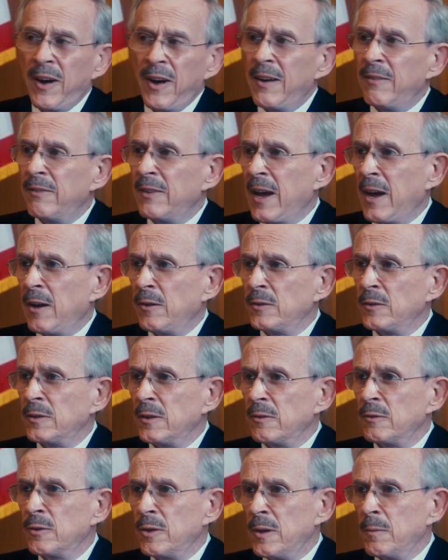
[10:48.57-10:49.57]
in prison,
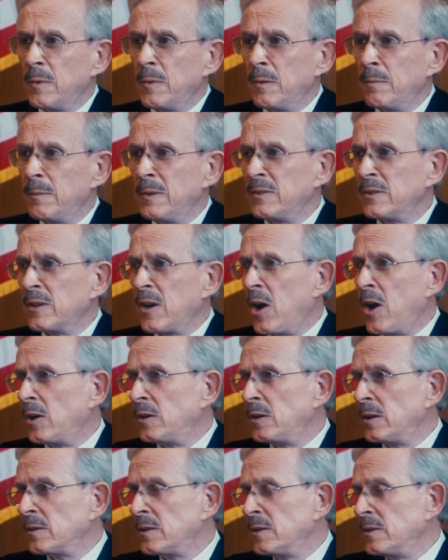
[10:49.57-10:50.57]
a term 3
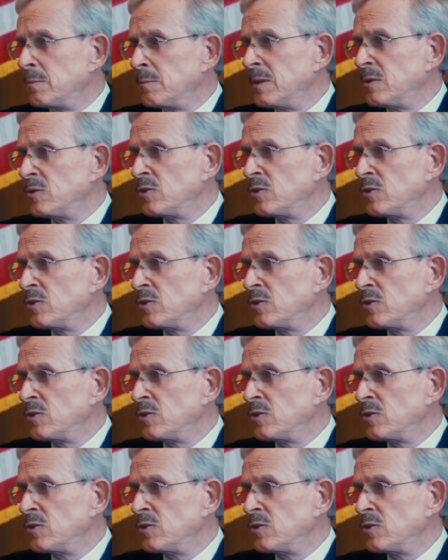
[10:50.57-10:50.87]
times